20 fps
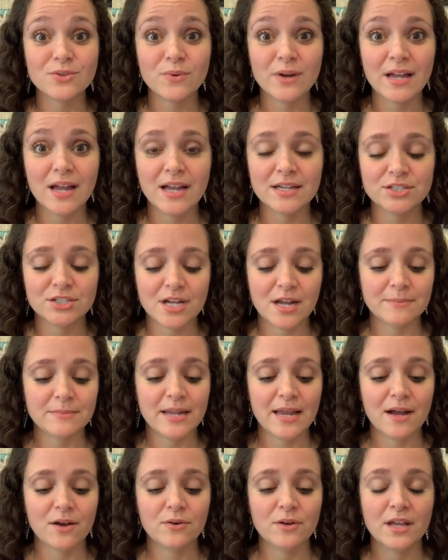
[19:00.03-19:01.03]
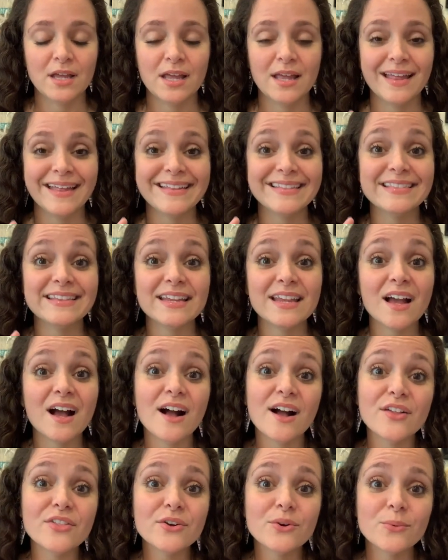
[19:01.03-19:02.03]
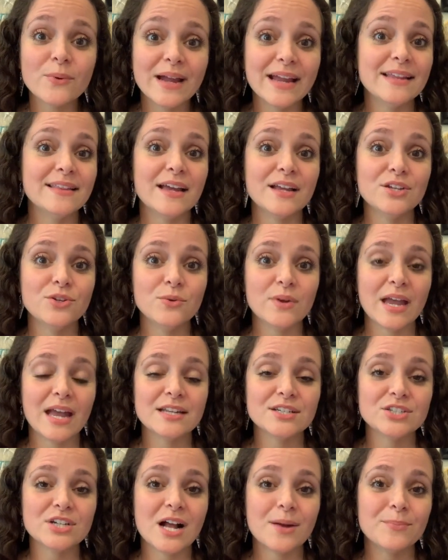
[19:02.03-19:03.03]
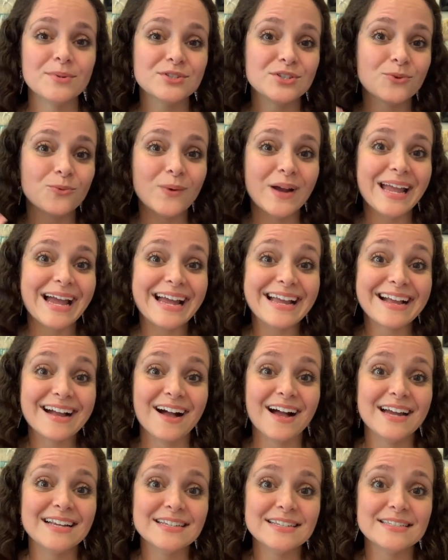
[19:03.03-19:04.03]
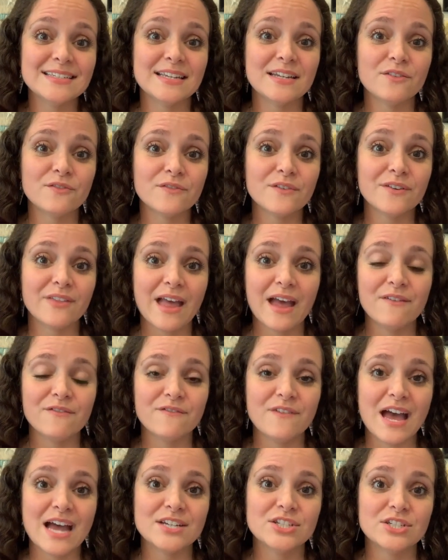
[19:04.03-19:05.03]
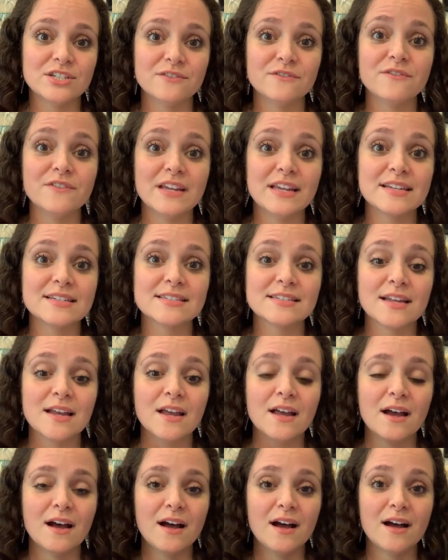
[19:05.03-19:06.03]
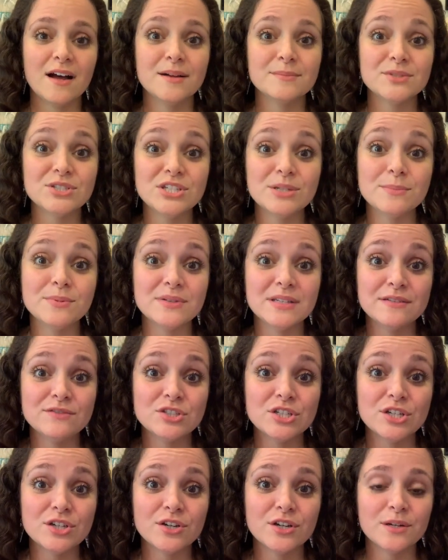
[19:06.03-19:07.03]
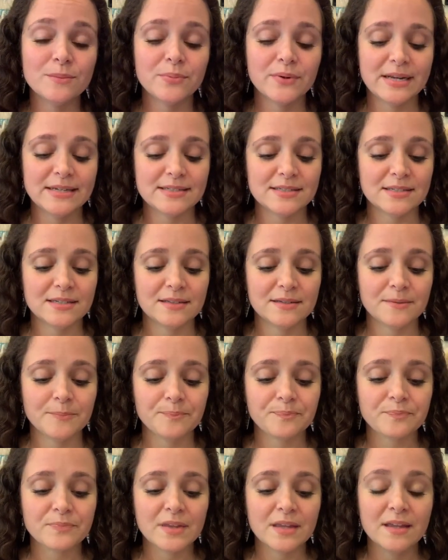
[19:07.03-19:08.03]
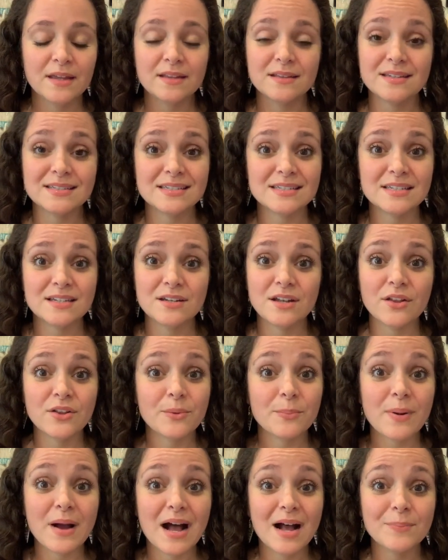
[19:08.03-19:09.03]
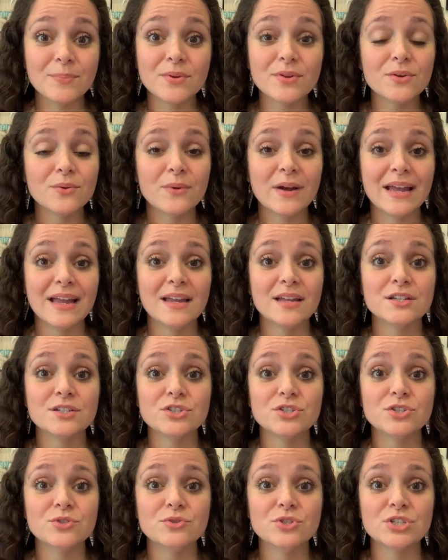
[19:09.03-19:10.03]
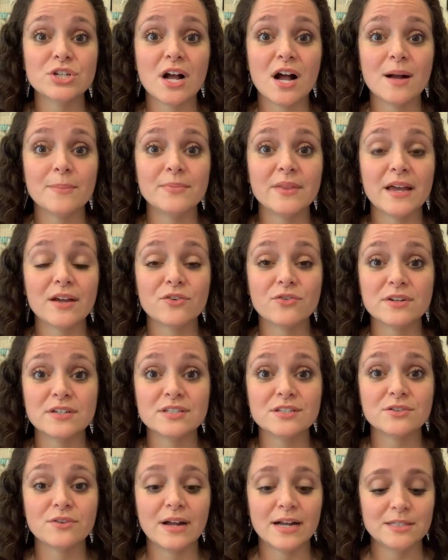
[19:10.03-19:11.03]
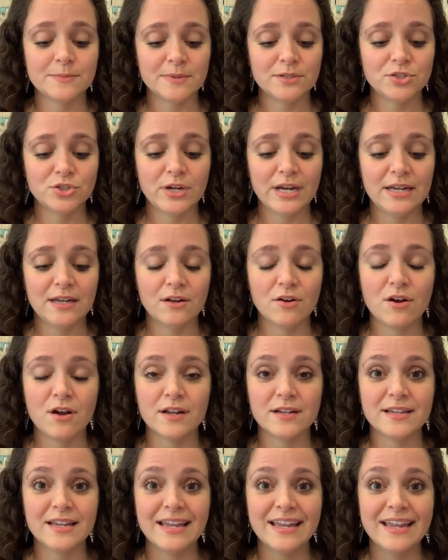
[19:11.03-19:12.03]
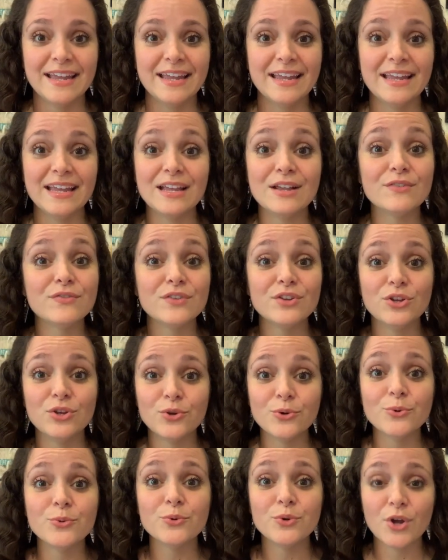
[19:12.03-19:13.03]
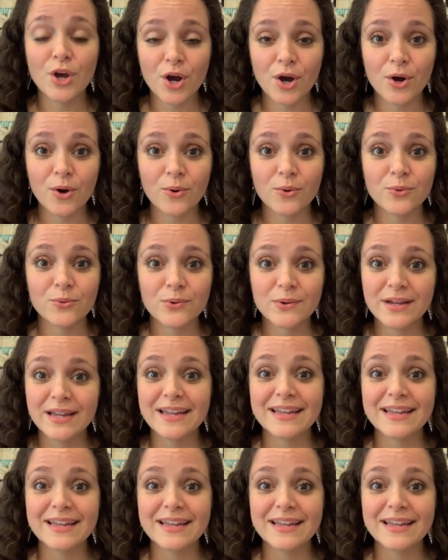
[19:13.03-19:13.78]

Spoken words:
the way I shop now. The other way that you can shop is the way I kind of did it for that Fashion Fix, She Believes She Could bracelet. This is another popular way to shop that Crystal has been training on. If you know